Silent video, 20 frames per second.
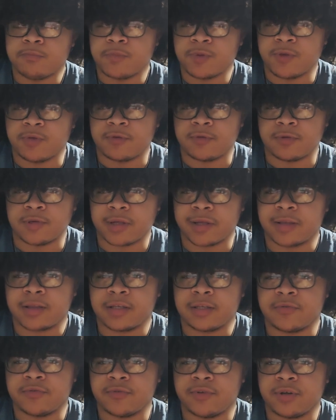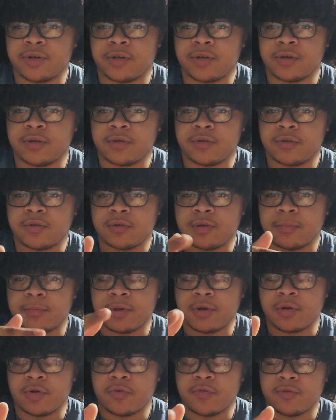If you like this video, let me
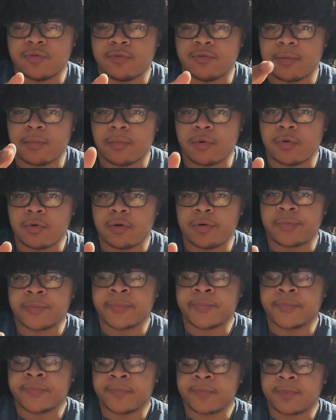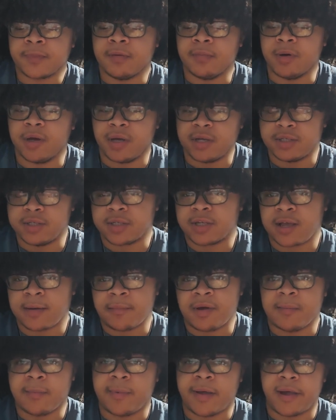know if you want more. But I just got
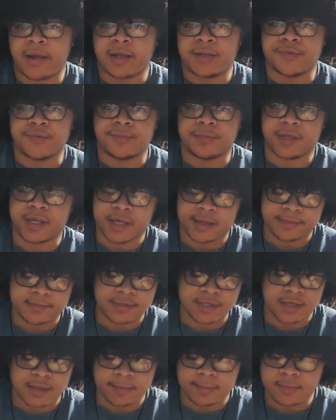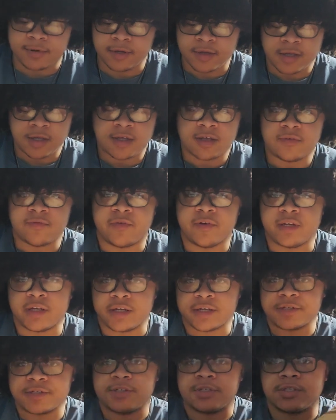my package from GameStop. But
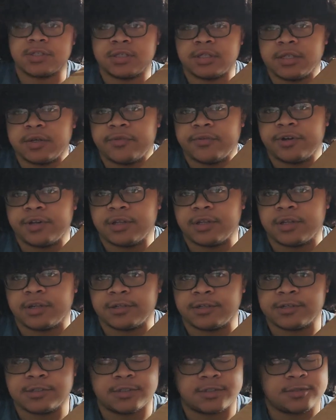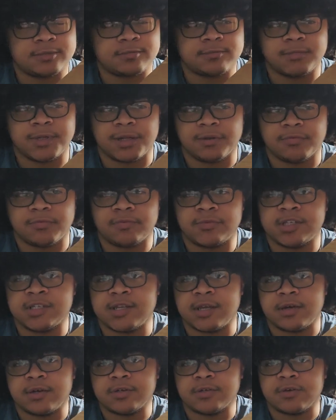it just delivered it like just about
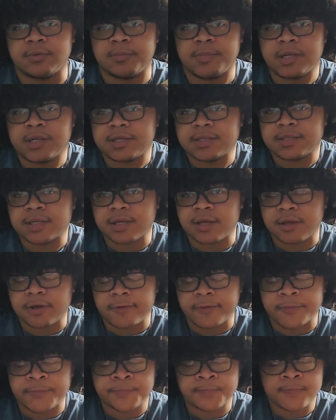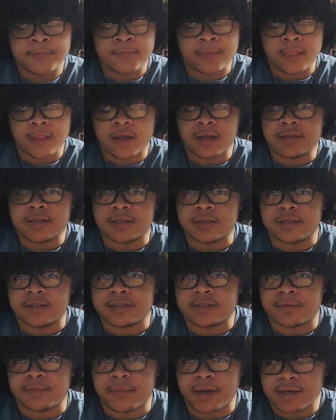10 or so minutes ago. So
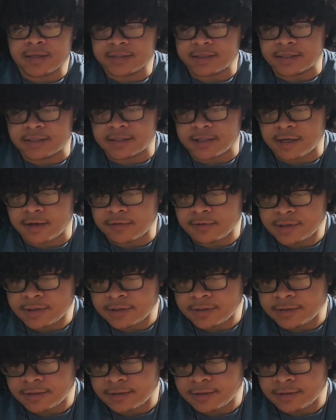let's unbox it, shall we?